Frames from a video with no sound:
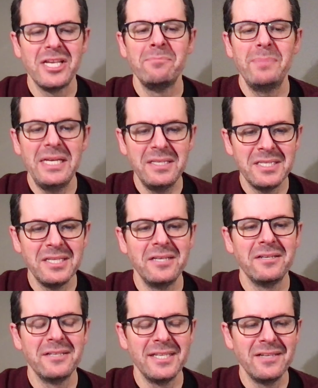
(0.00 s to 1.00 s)
and Pete
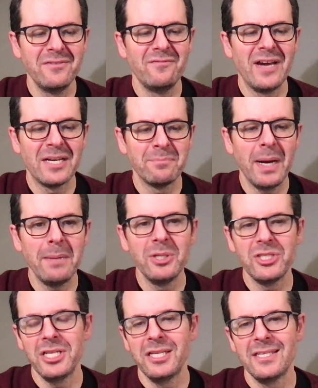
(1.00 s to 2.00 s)
Seeger did, in fact,
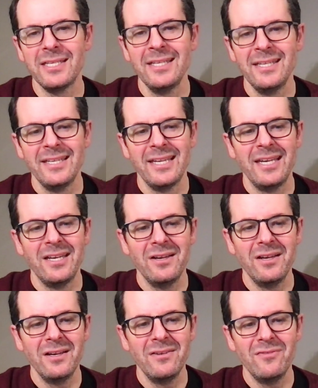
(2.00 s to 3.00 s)
publish it in
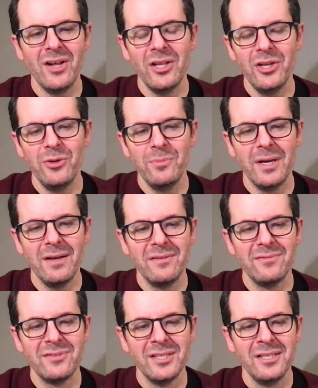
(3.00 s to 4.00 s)
a volume
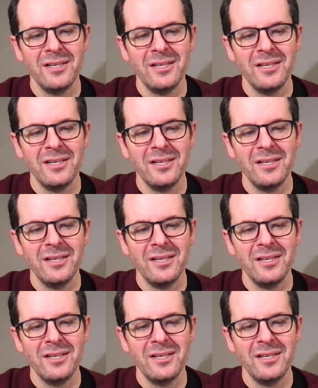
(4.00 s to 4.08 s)
of,